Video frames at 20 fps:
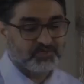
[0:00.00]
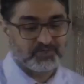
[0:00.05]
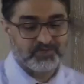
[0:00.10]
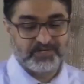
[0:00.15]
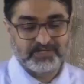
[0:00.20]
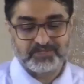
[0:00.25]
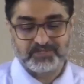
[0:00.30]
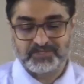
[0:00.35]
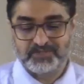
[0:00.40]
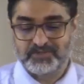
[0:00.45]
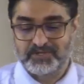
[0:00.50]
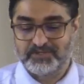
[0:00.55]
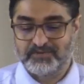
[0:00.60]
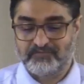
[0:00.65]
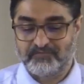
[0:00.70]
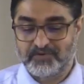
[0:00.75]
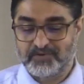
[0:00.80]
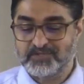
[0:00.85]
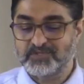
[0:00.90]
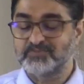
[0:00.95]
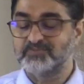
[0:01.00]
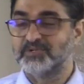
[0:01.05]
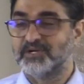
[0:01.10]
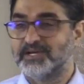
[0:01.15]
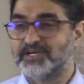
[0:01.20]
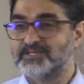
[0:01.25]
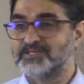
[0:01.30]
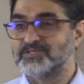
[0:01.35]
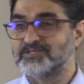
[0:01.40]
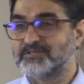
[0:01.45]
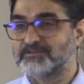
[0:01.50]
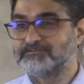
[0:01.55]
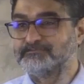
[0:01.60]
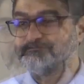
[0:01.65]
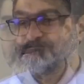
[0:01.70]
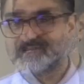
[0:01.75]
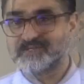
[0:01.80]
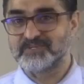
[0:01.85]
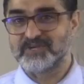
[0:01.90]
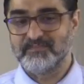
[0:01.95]
shouldn't do it in the first place,
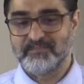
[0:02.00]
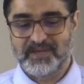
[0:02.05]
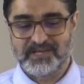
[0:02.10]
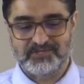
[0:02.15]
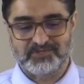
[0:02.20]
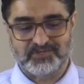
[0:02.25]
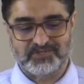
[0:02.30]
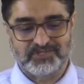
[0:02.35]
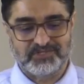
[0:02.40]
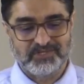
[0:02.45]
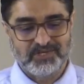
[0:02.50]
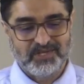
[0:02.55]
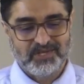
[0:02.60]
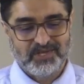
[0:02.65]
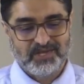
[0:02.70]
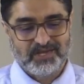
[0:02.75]
right? As I mentioned,